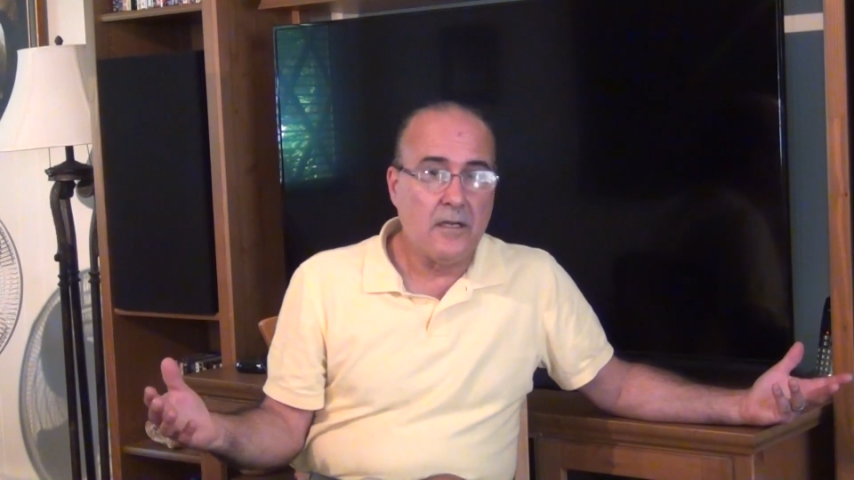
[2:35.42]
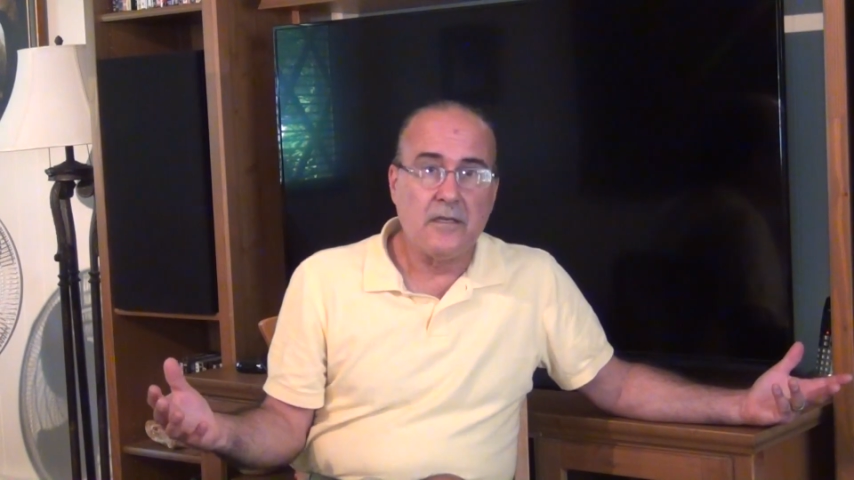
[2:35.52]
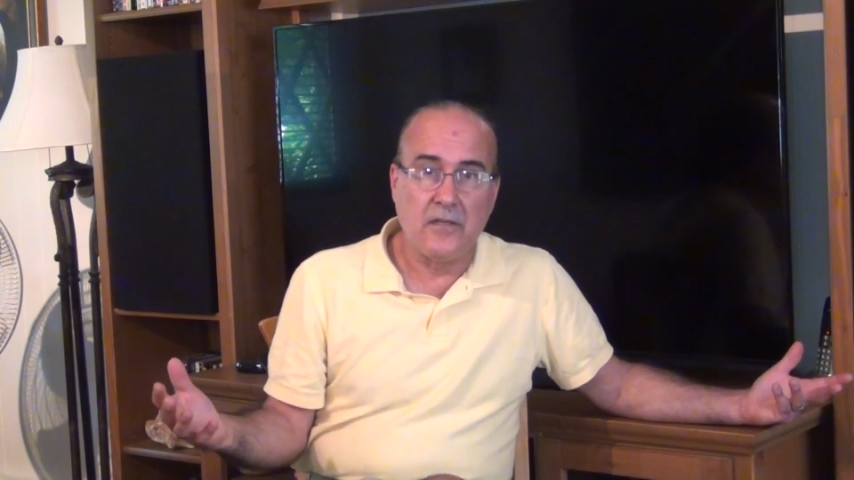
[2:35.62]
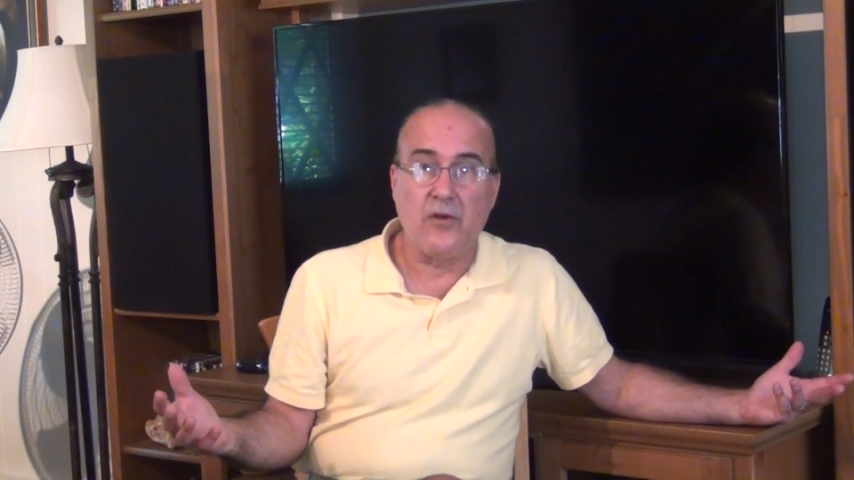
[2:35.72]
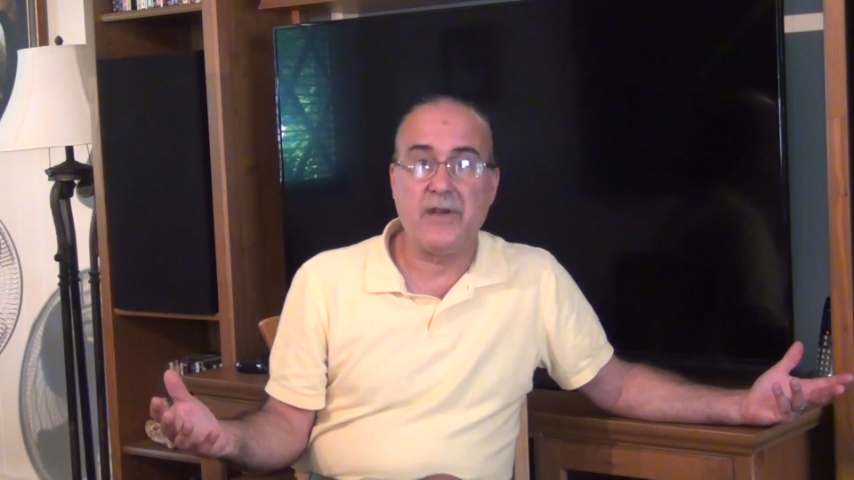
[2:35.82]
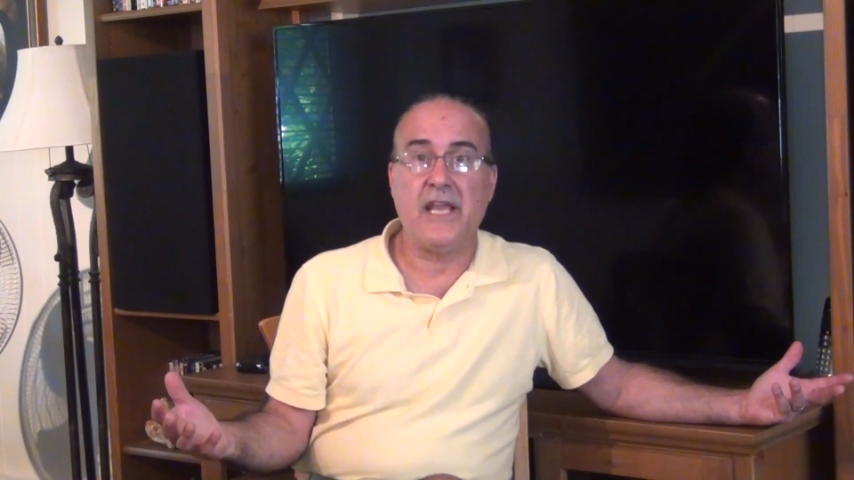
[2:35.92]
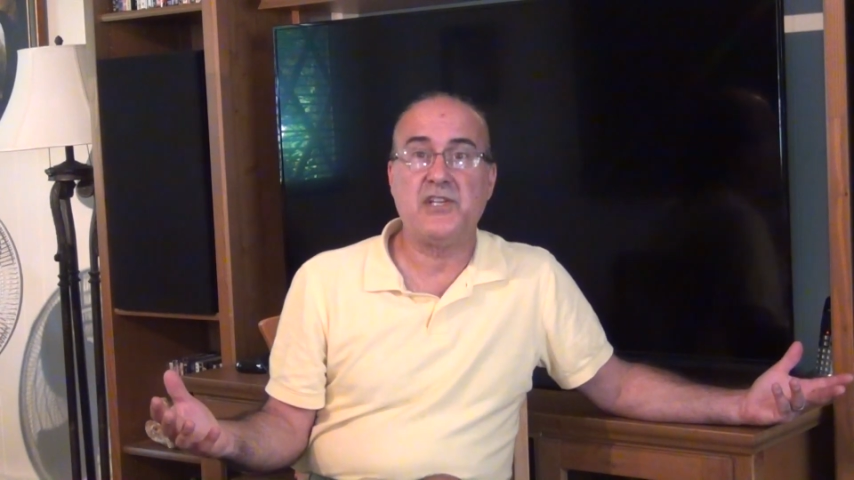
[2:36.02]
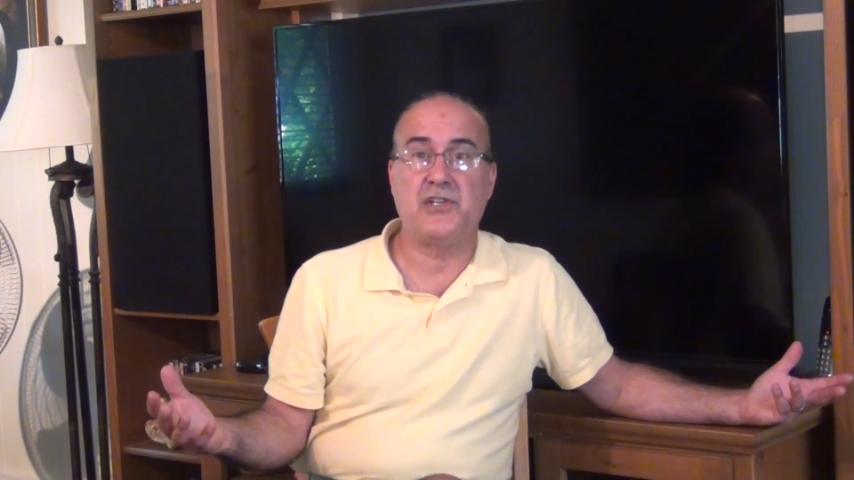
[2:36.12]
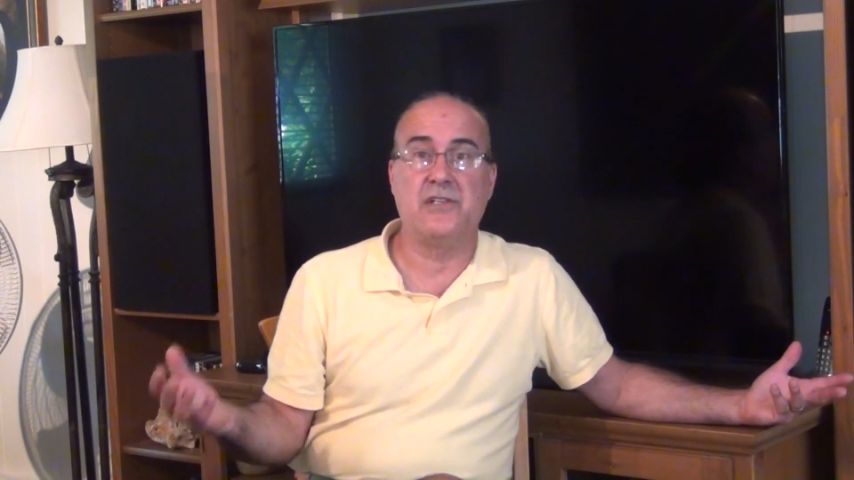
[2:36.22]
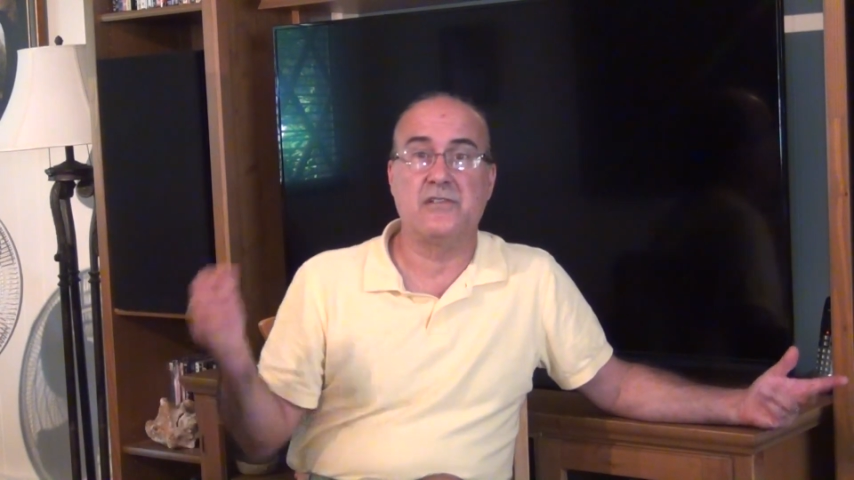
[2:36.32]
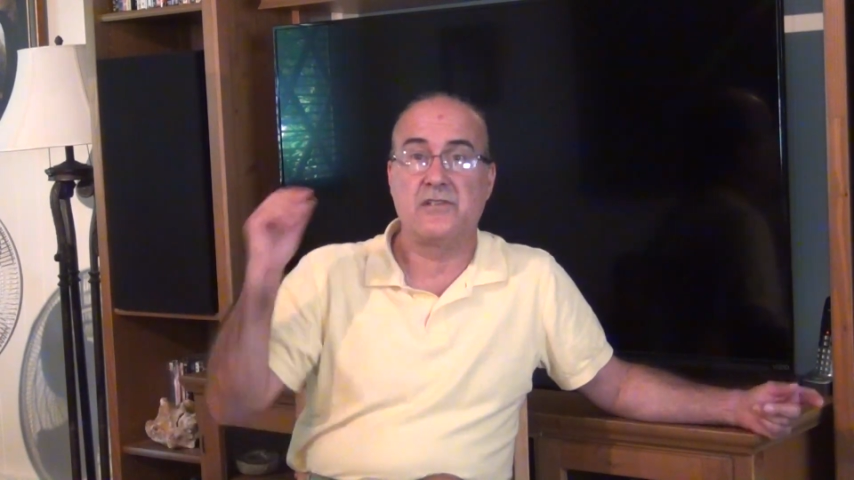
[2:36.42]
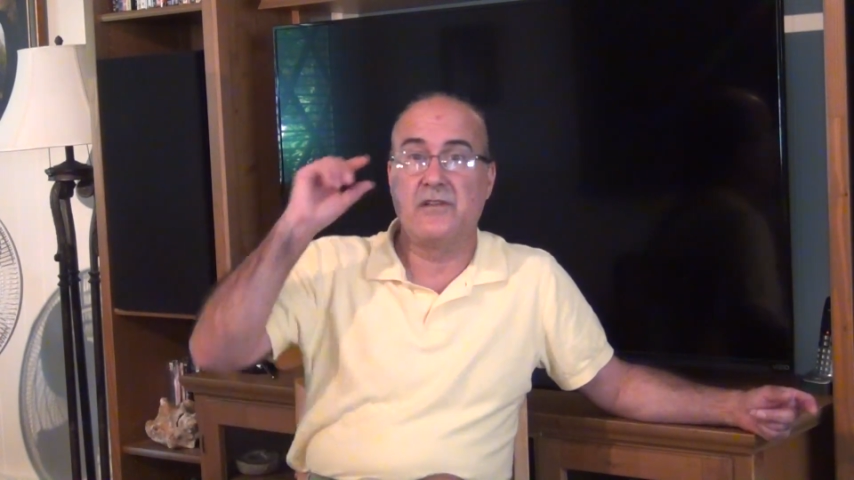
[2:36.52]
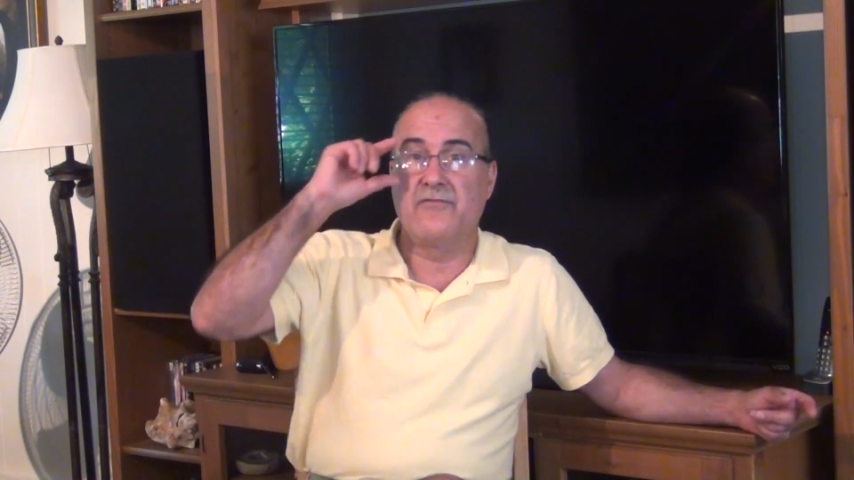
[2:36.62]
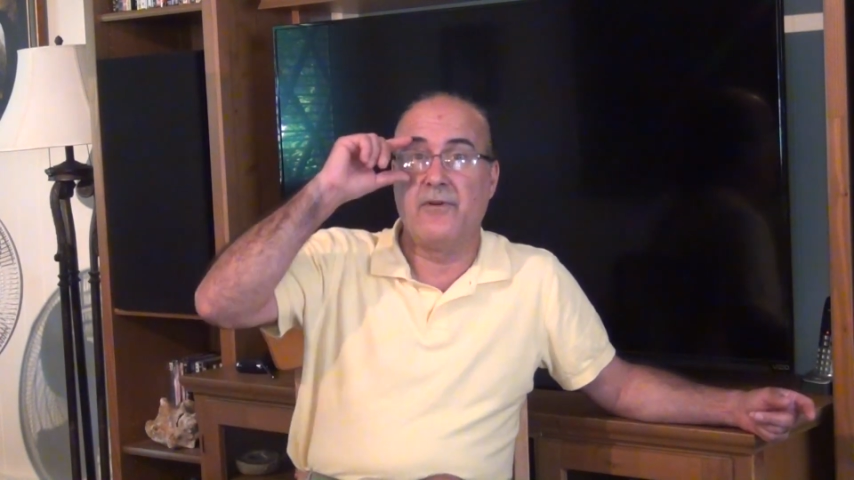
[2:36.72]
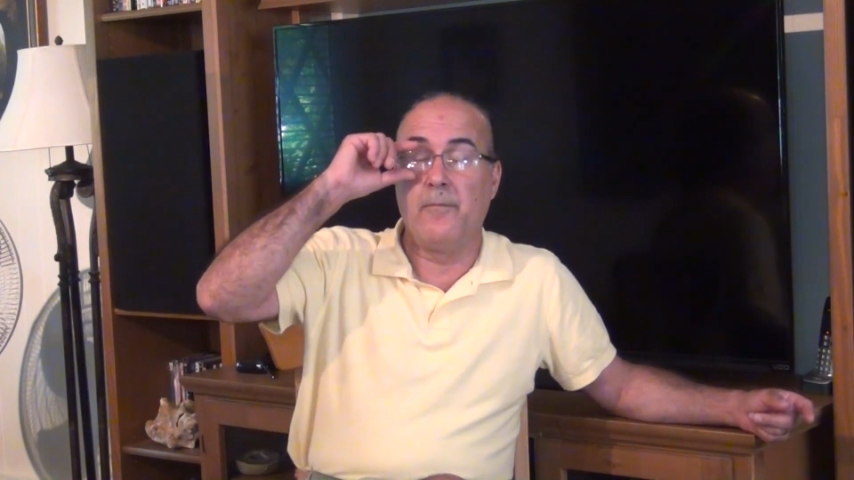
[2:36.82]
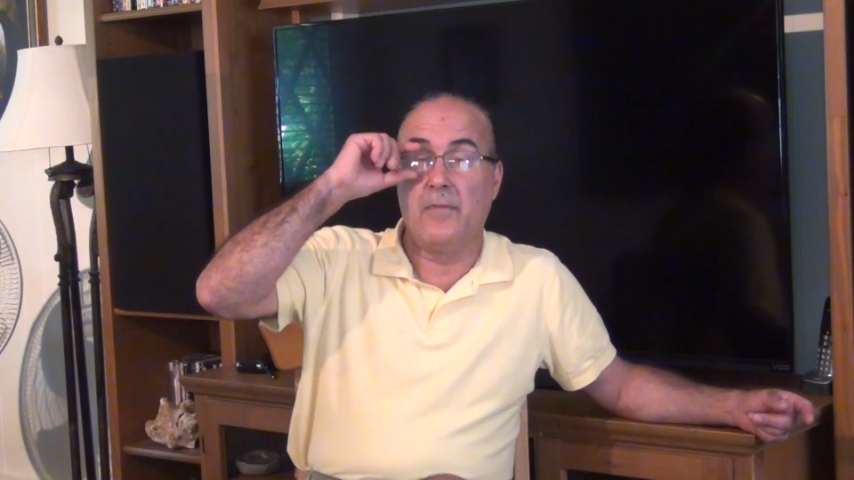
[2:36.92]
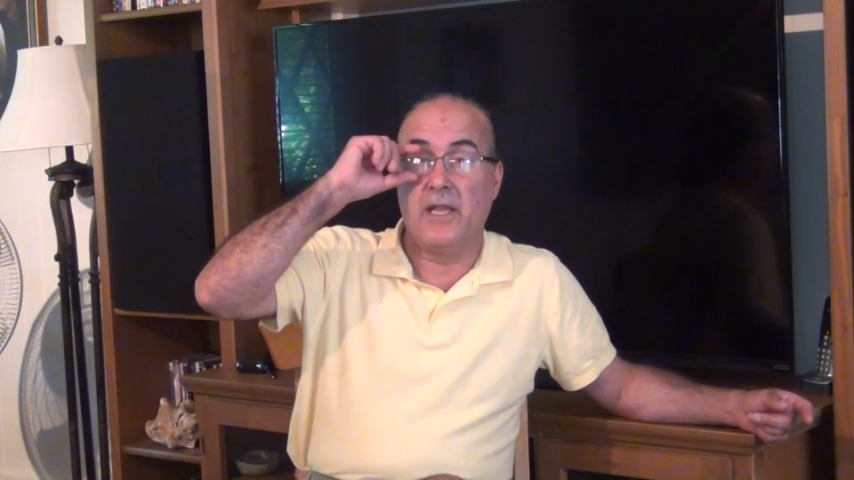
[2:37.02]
donations from